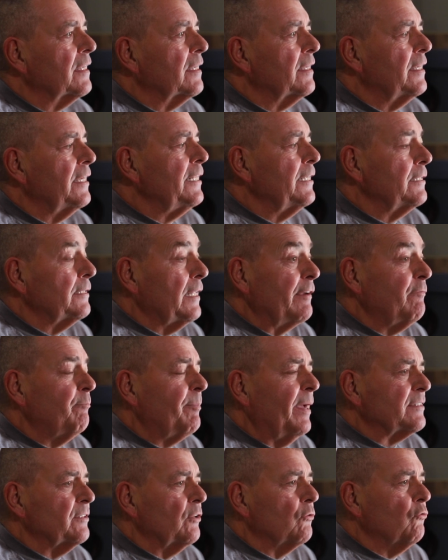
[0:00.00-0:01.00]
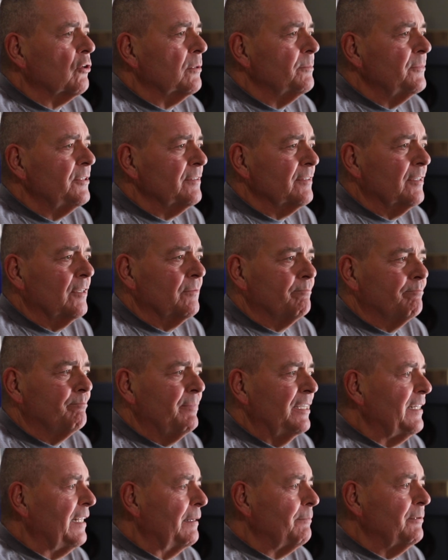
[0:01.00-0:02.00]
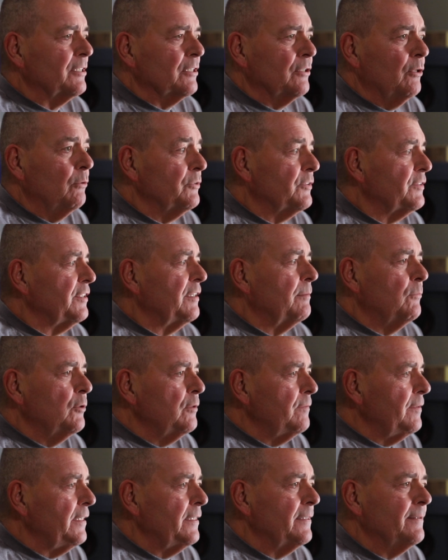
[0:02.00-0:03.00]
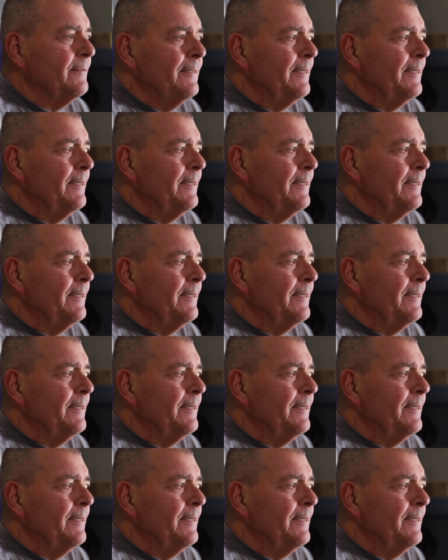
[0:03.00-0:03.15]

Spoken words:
getting life back to normal, being able to go and see a movie,